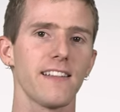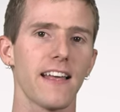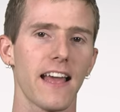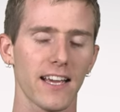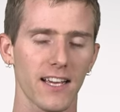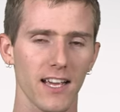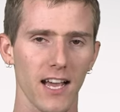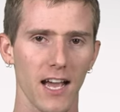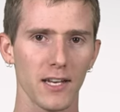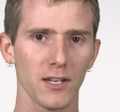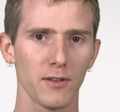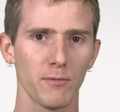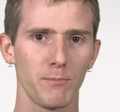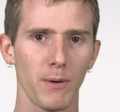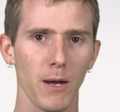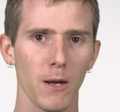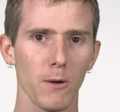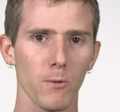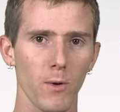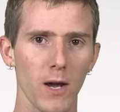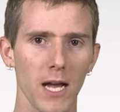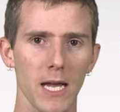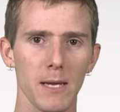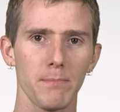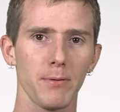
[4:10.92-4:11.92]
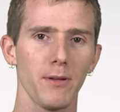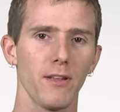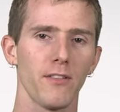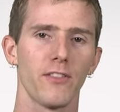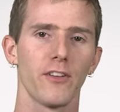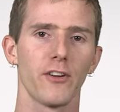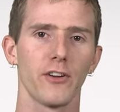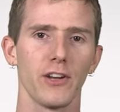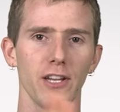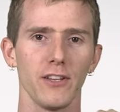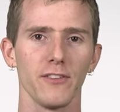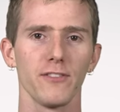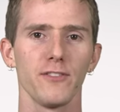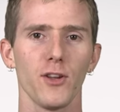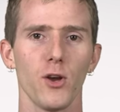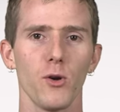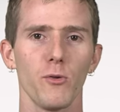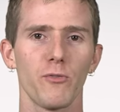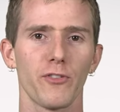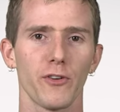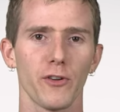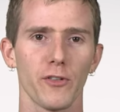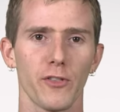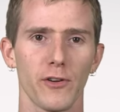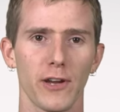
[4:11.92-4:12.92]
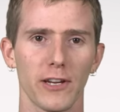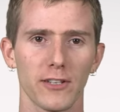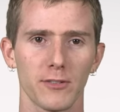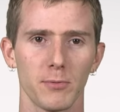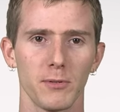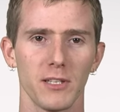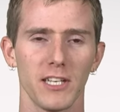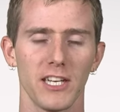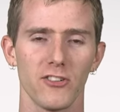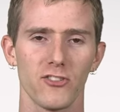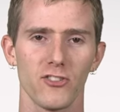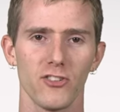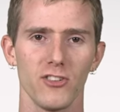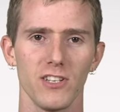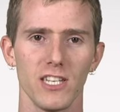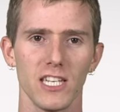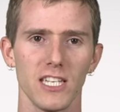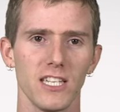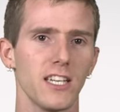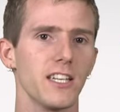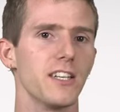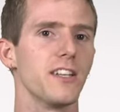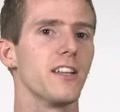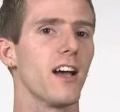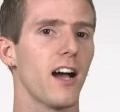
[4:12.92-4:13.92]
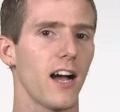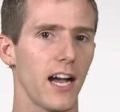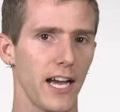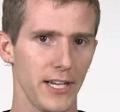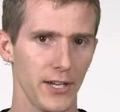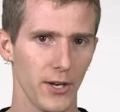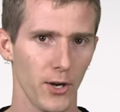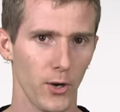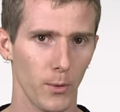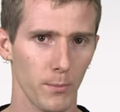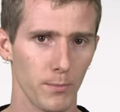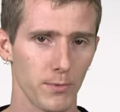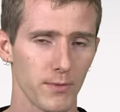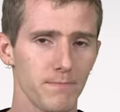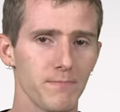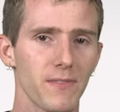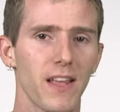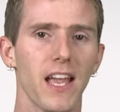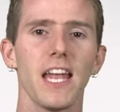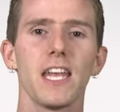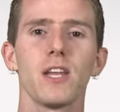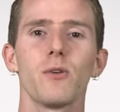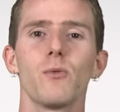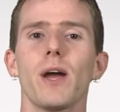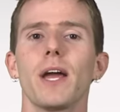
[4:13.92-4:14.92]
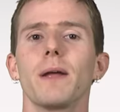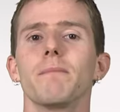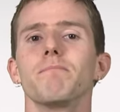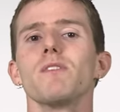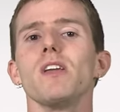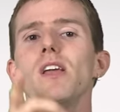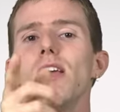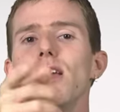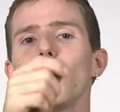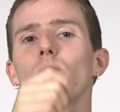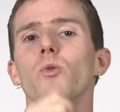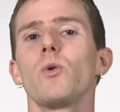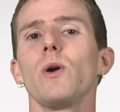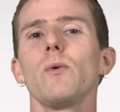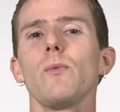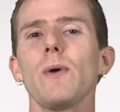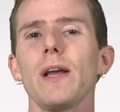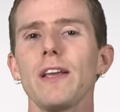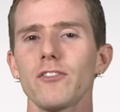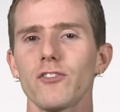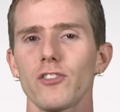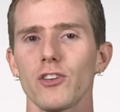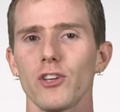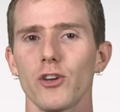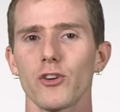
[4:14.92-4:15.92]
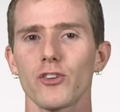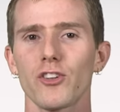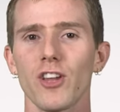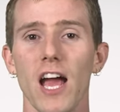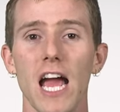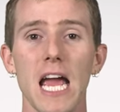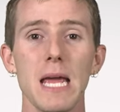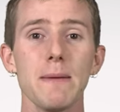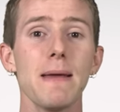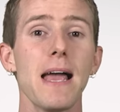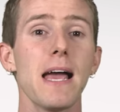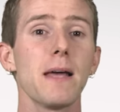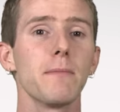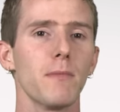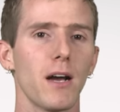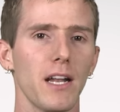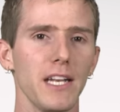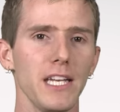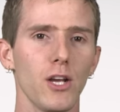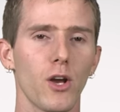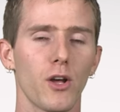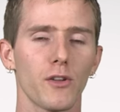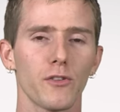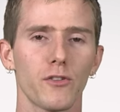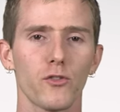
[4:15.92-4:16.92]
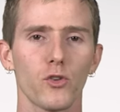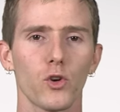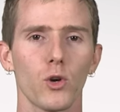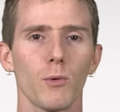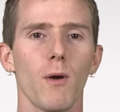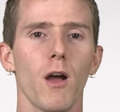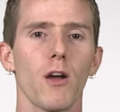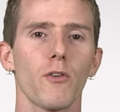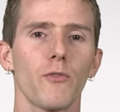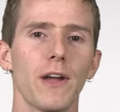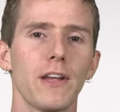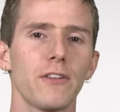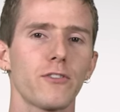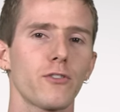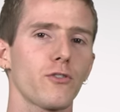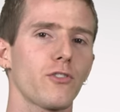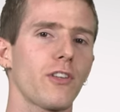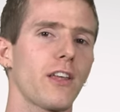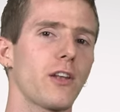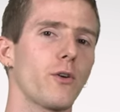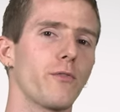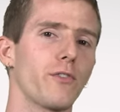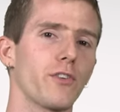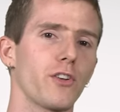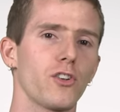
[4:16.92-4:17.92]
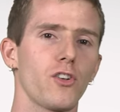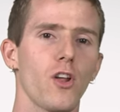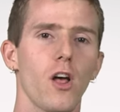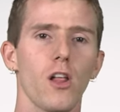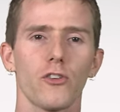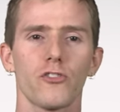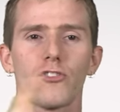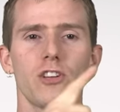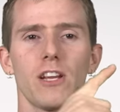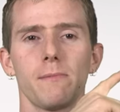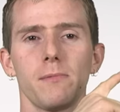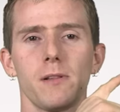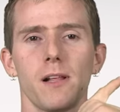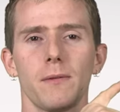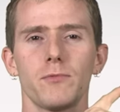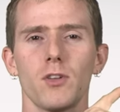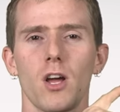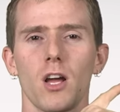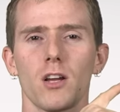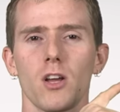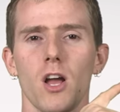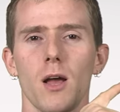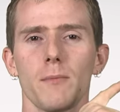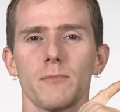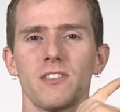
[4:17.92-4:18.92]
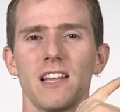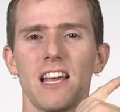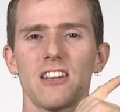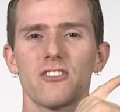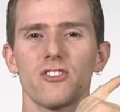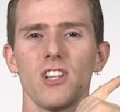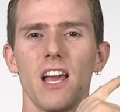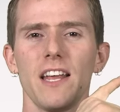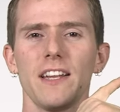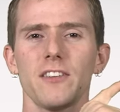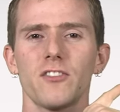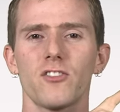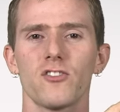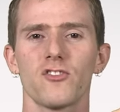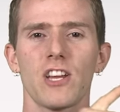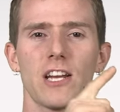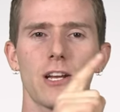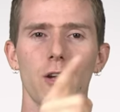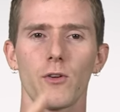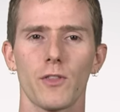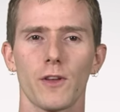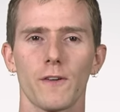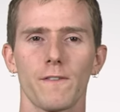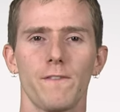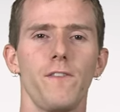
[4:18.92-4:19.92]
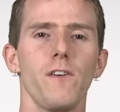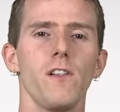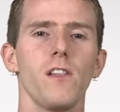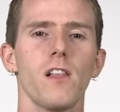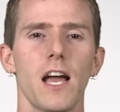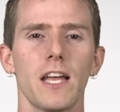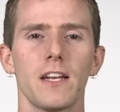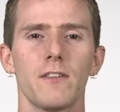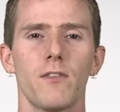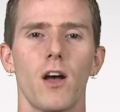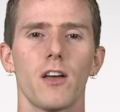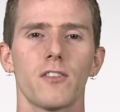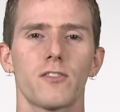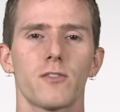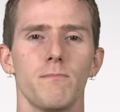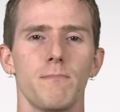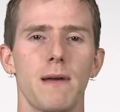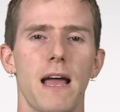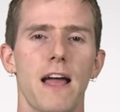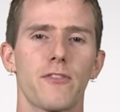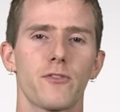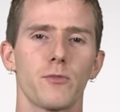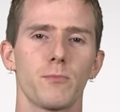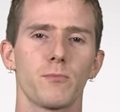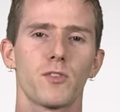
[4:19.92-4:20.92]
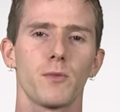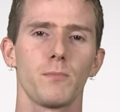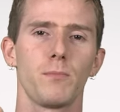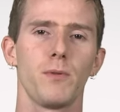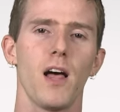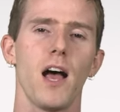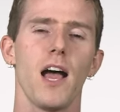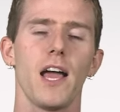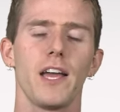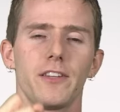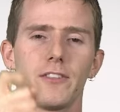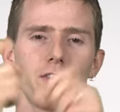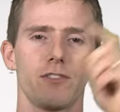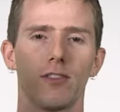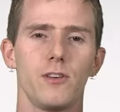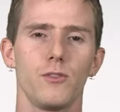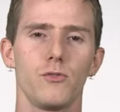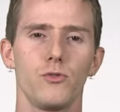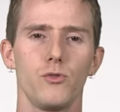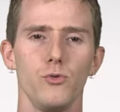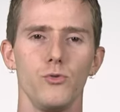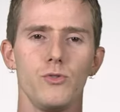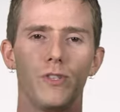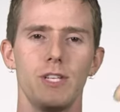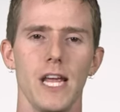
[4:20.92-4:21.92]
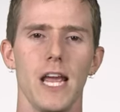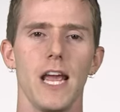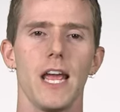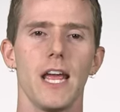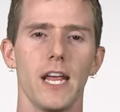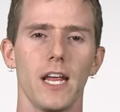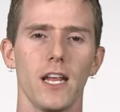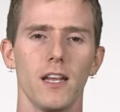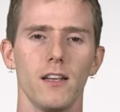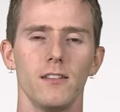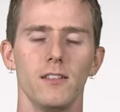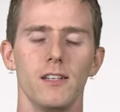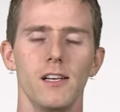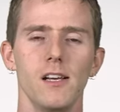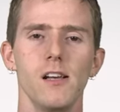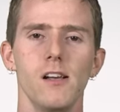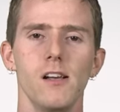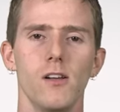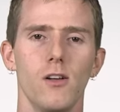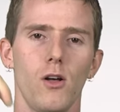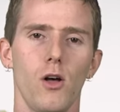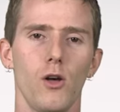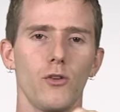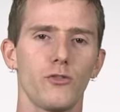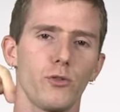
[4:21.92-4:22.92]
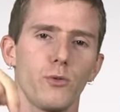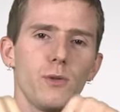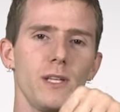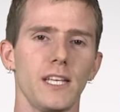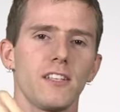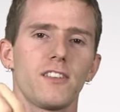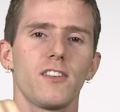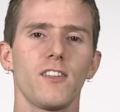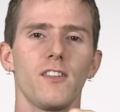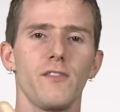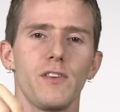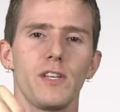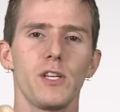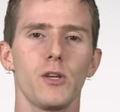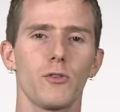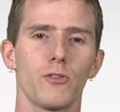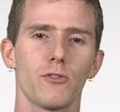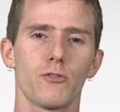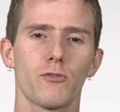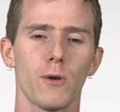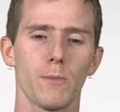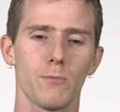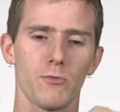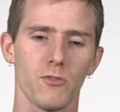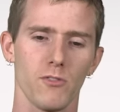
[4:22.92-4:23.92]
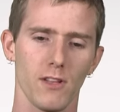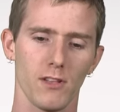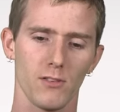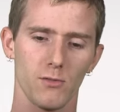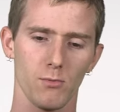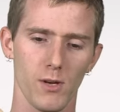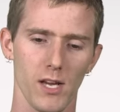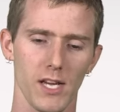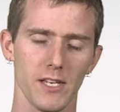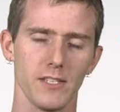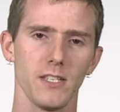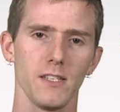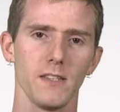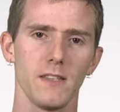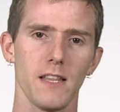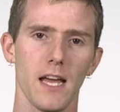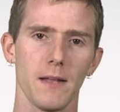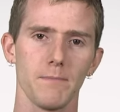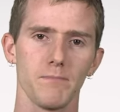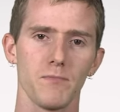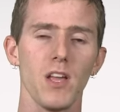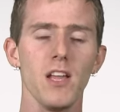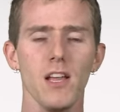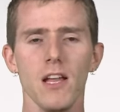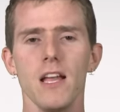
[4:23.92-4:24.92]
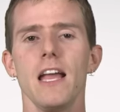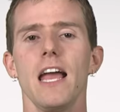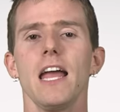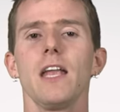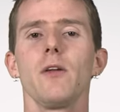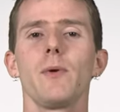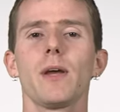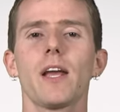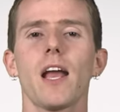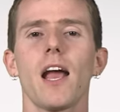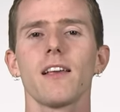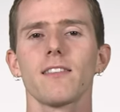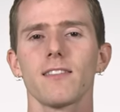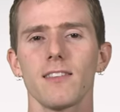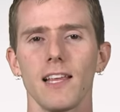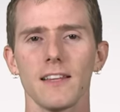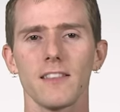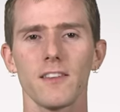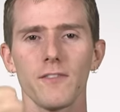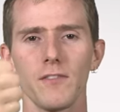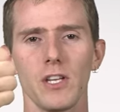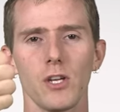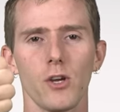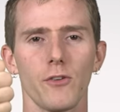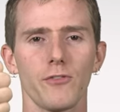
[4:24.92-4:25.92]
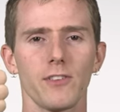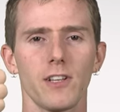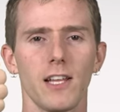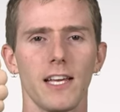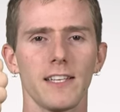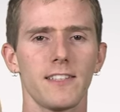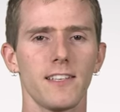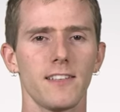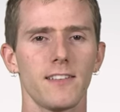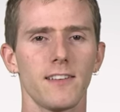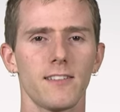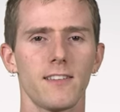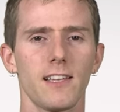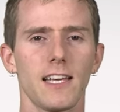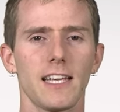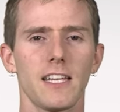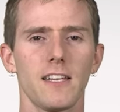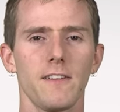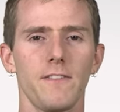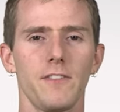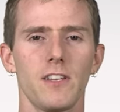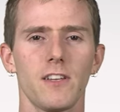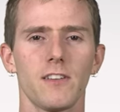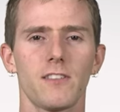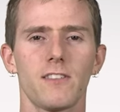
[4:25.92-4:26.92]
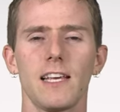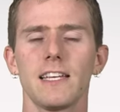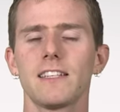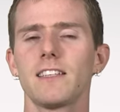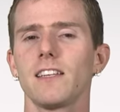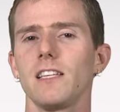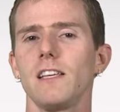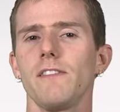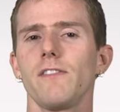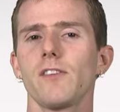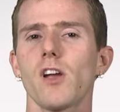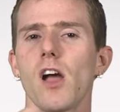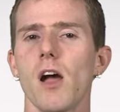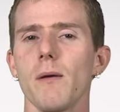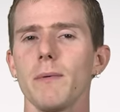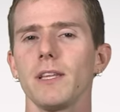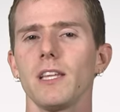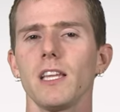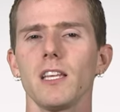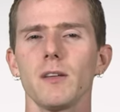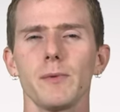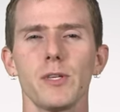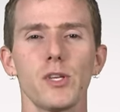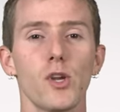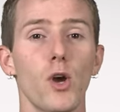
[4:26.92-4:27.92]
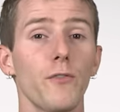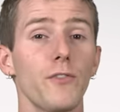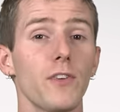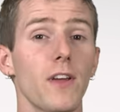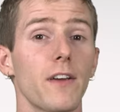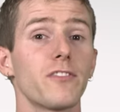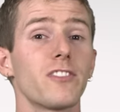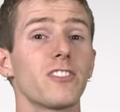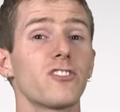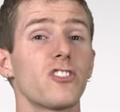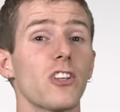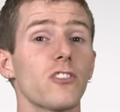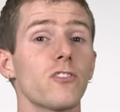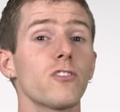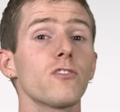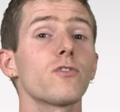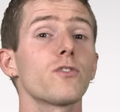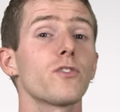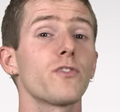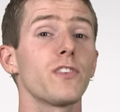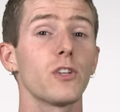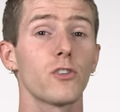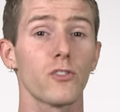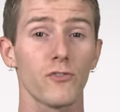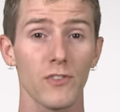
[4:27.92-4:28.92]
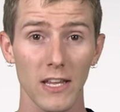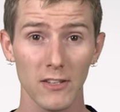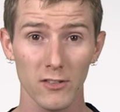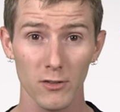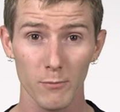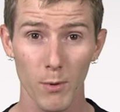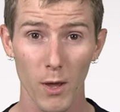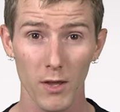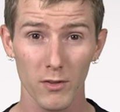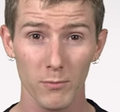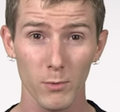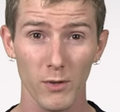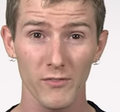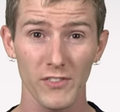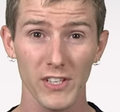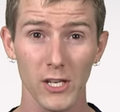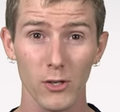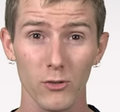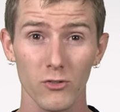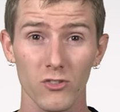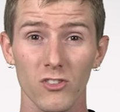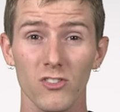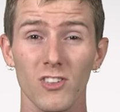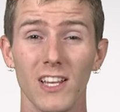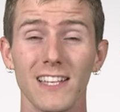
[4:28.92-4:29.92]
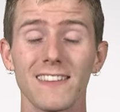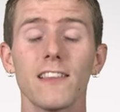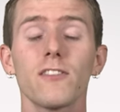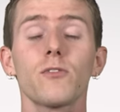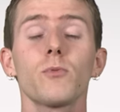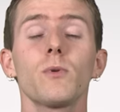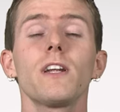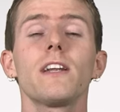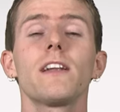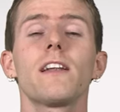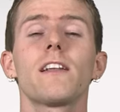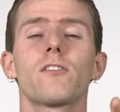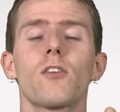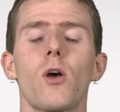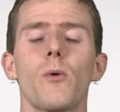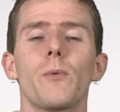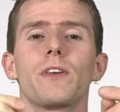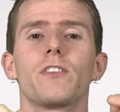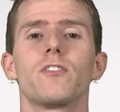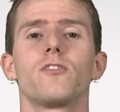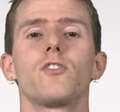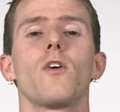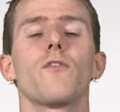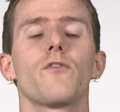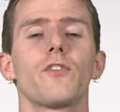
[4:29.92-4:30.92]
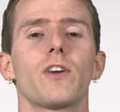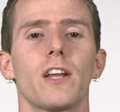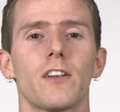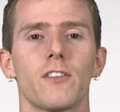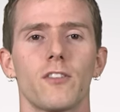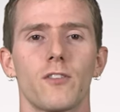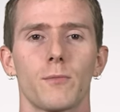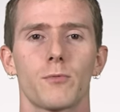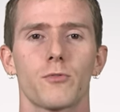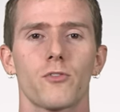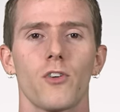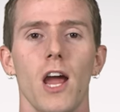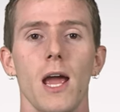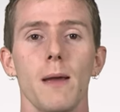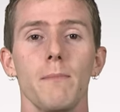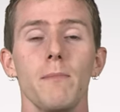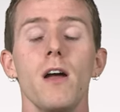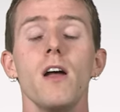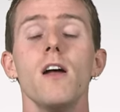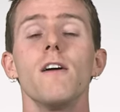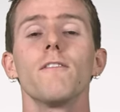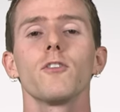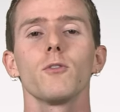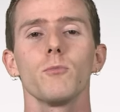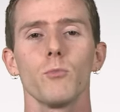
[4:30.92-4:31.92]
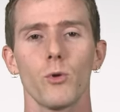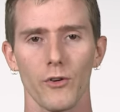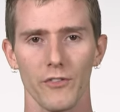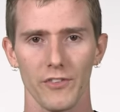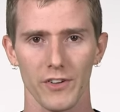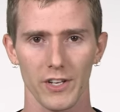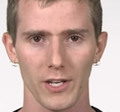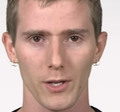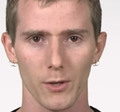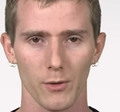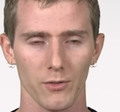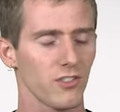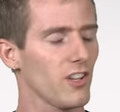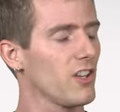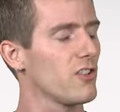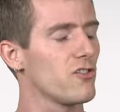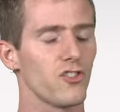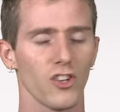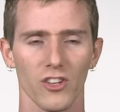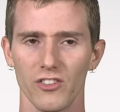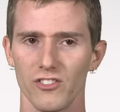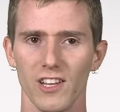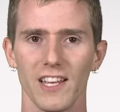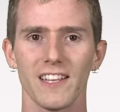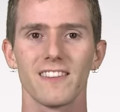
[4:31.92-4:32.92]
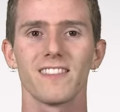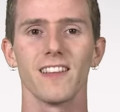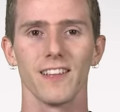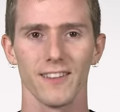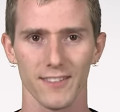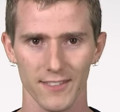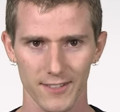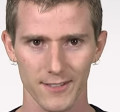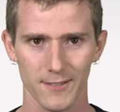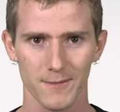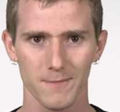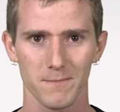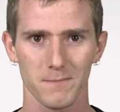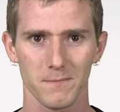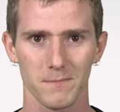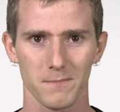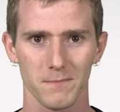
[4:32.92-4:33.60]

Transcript: that kind of butt wipe. There is no further explanation needed, I hope. Anyway, quit wasting your time and money on store-bought razors. Head over to dollarshaveclub.com/Linus and check out their full line of awesome bathroom supplies today. Also linked in the video description, that's why I did that. Anyway guys, like the video if you liked it, dislike it if you disliked it, leave a comment letting me know if you have suggestions for future fastest possible videos just like this one, and as always, don't forget to subscribe for more videos just like this.